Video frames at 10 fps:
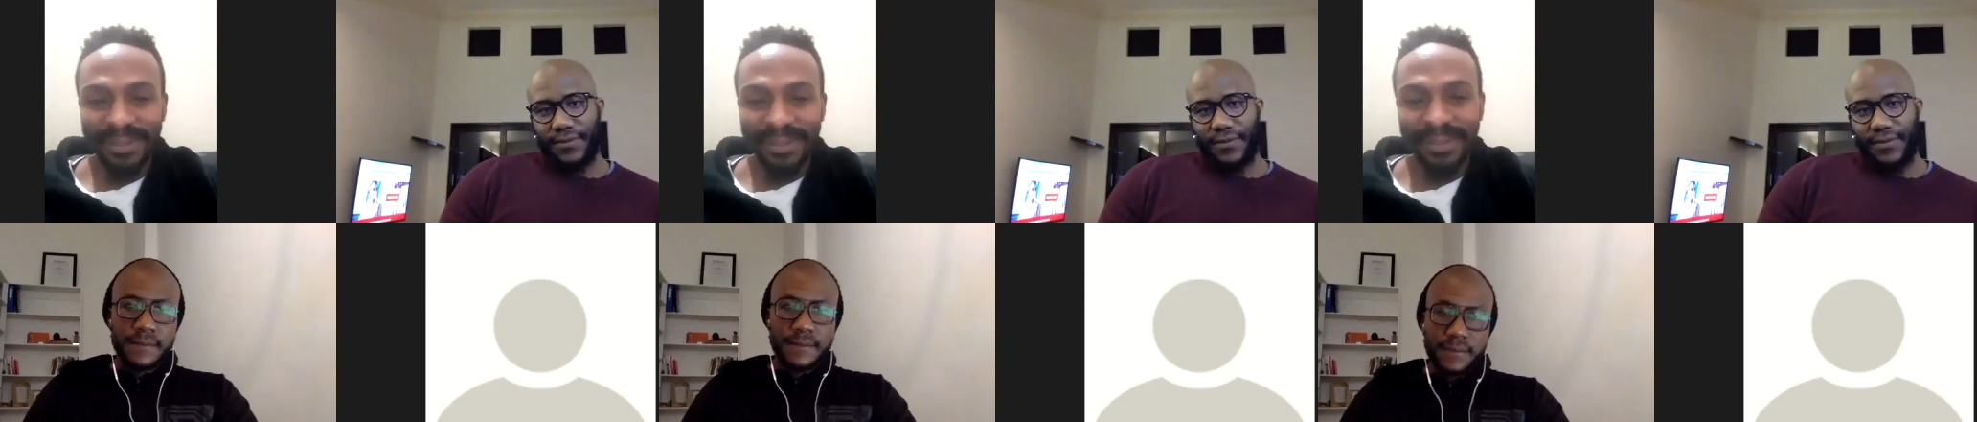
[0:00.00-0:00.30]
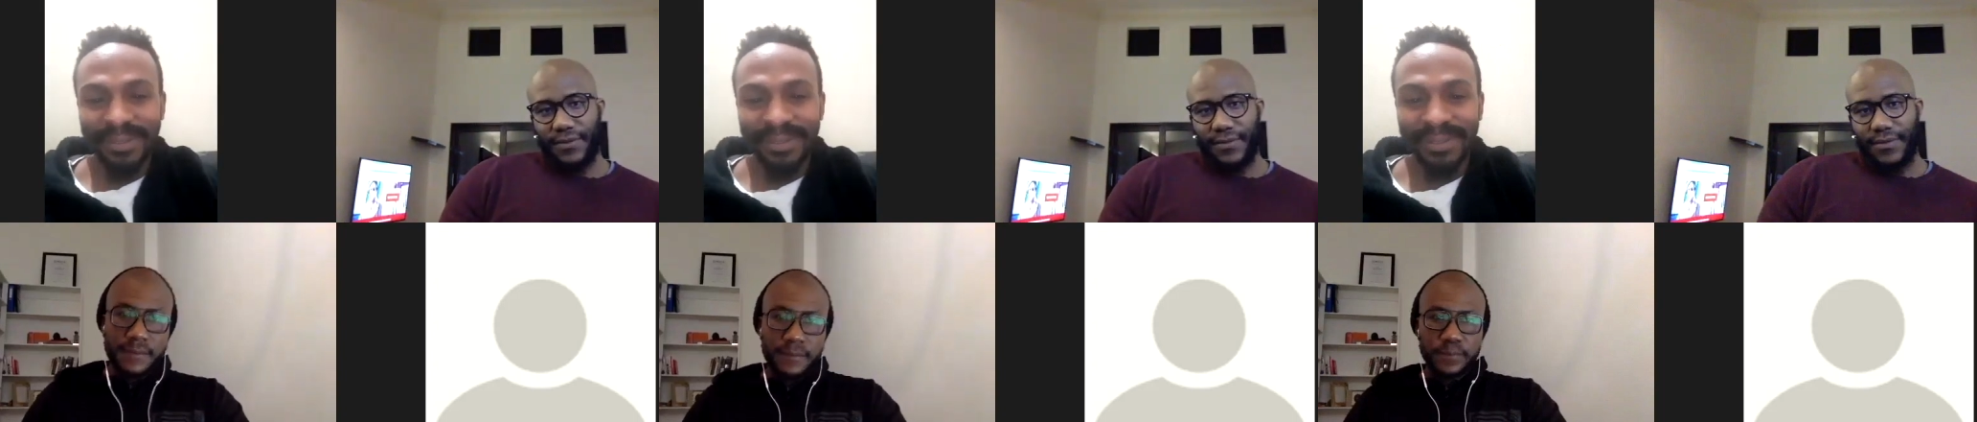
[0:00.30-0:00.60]

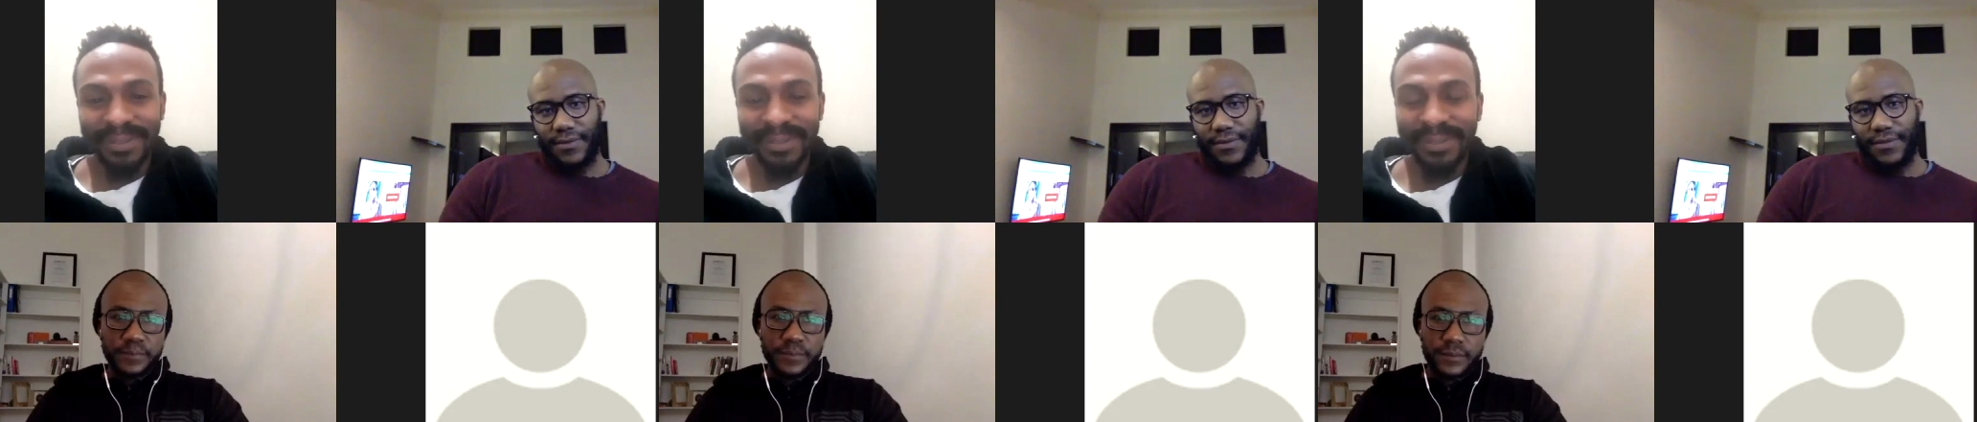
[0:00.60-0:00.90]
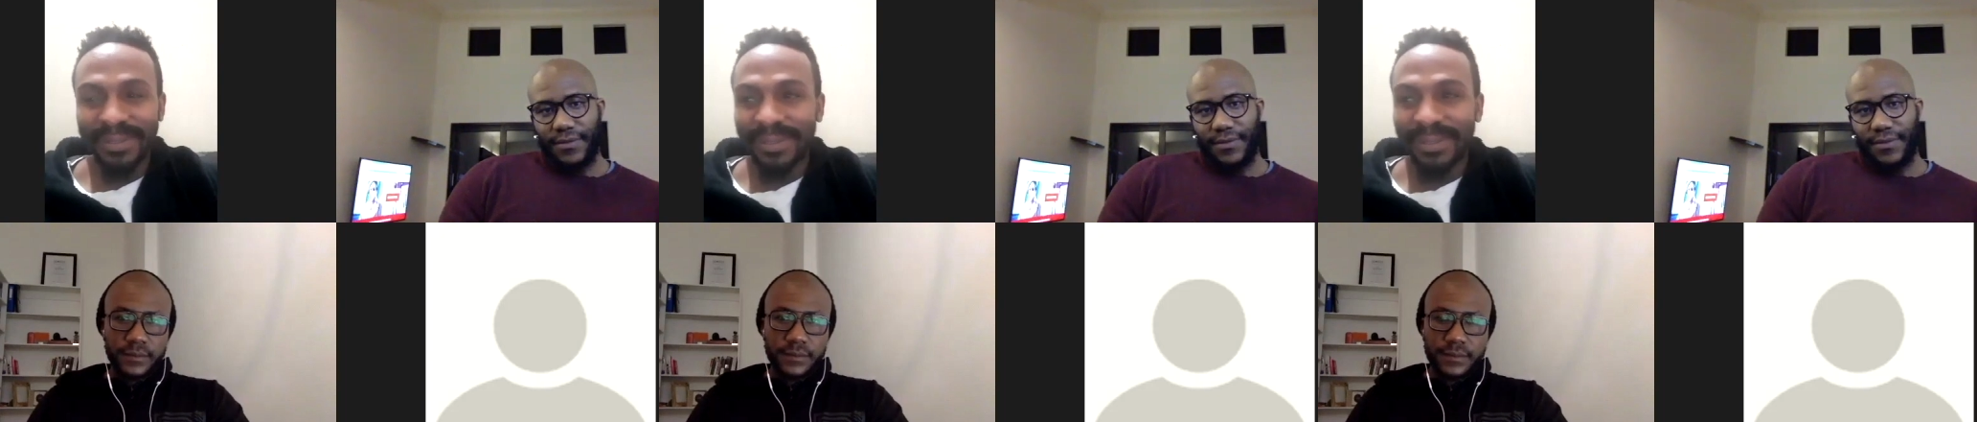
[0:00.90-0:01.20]

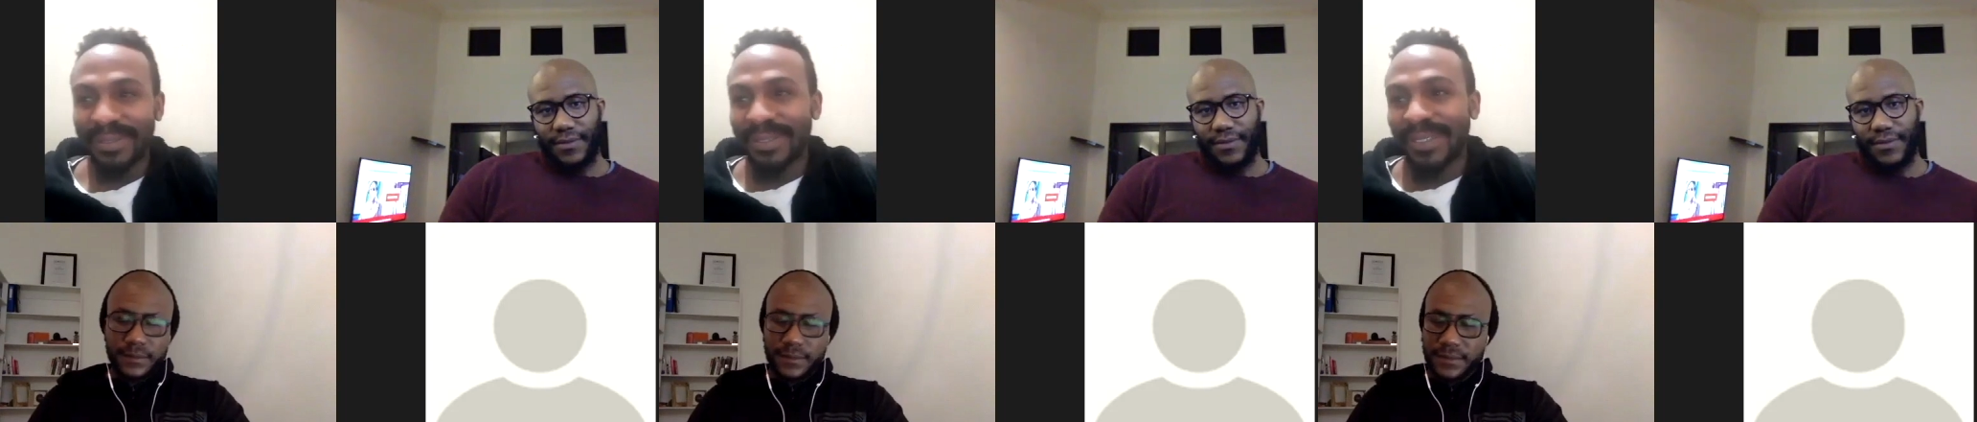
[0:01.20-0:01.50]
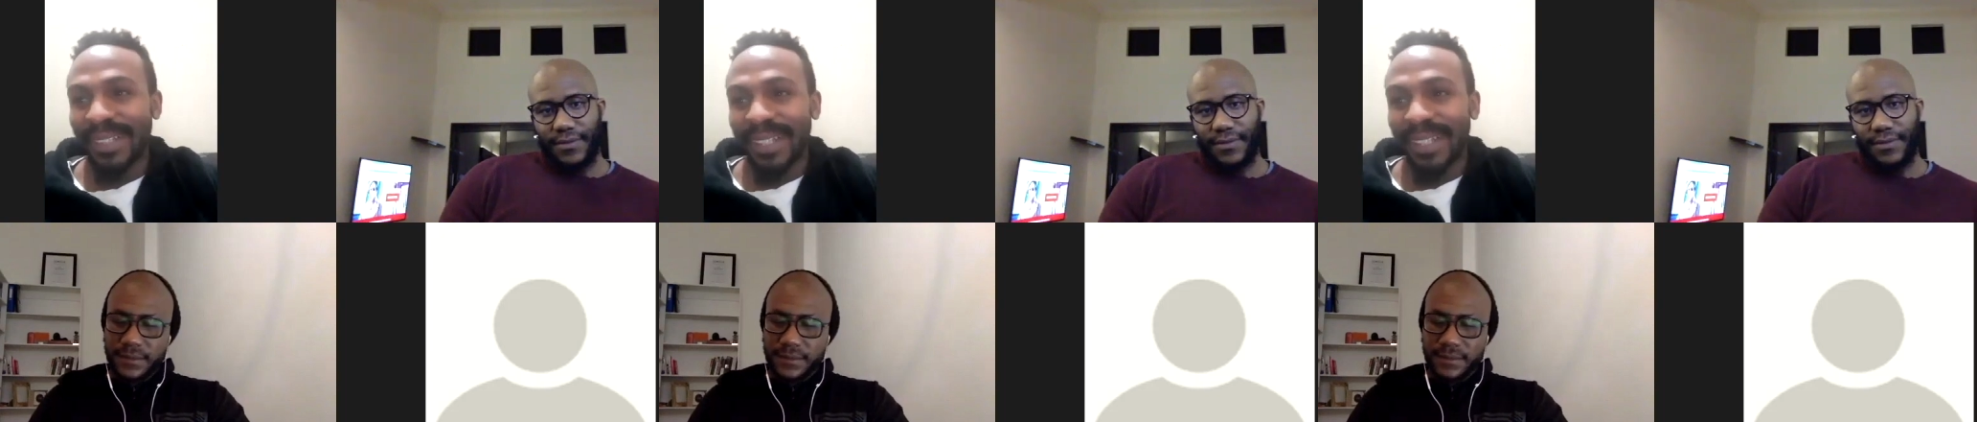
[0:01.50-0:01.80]

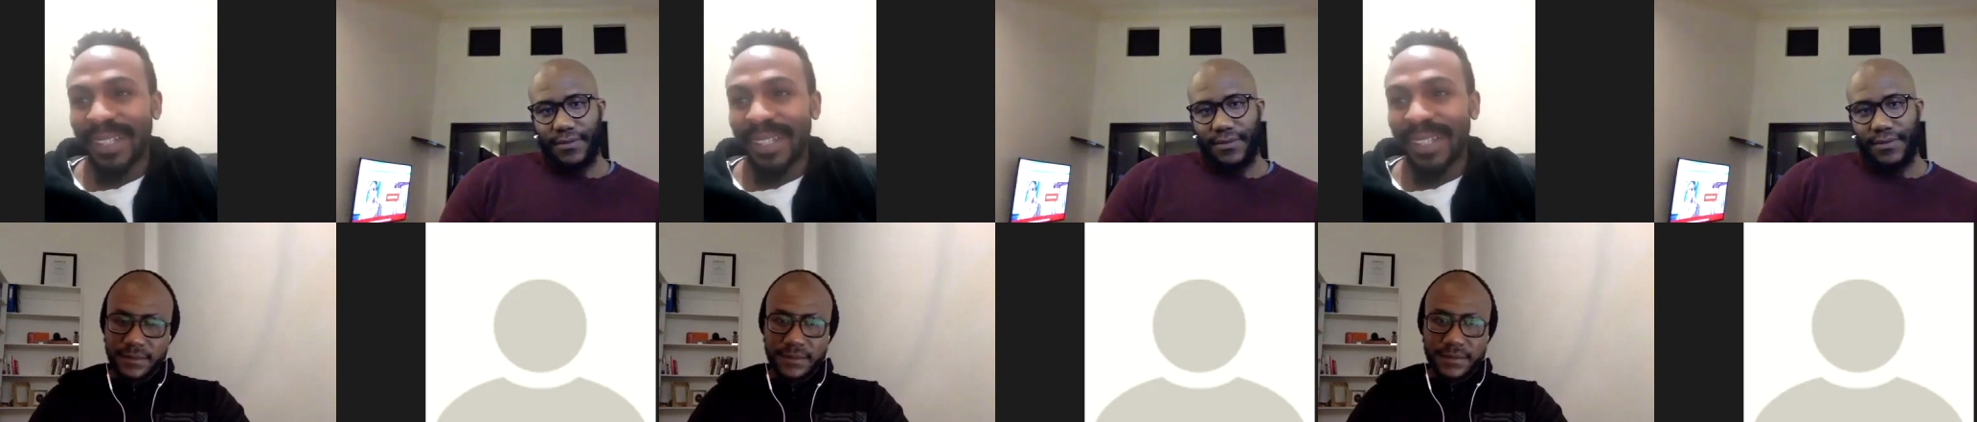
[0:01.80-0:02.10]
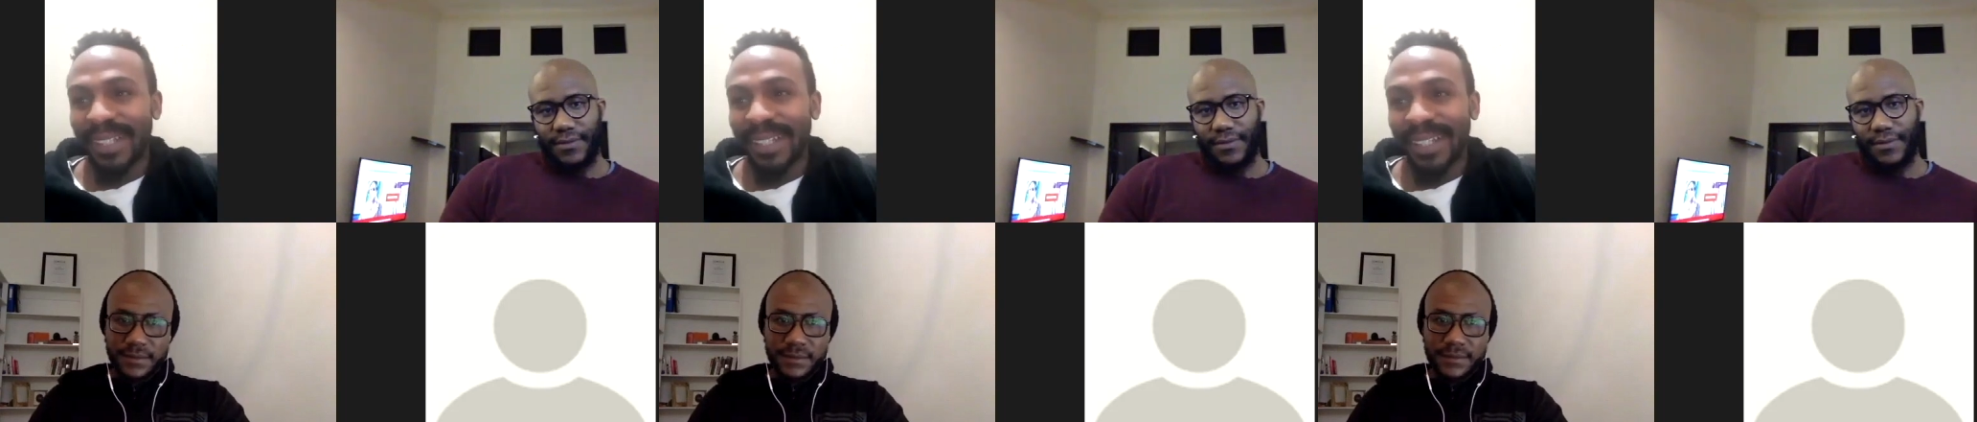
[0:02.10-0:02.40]

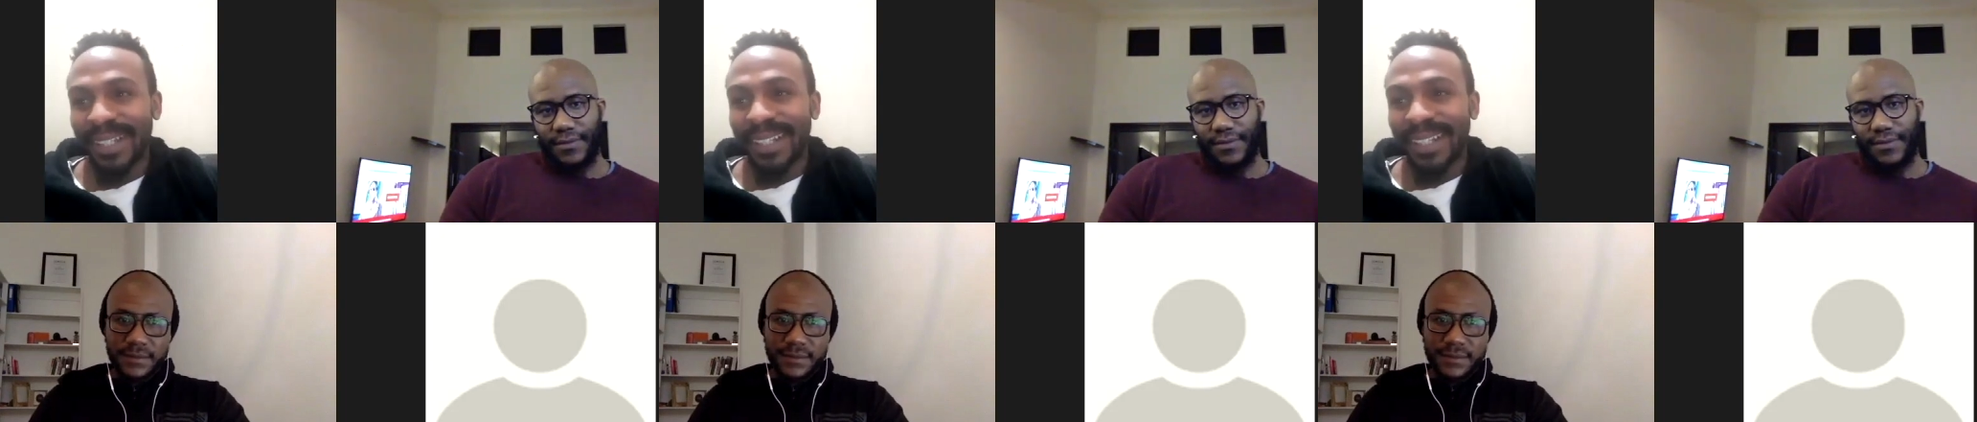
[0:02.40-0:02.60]
No one is speaking in this clip.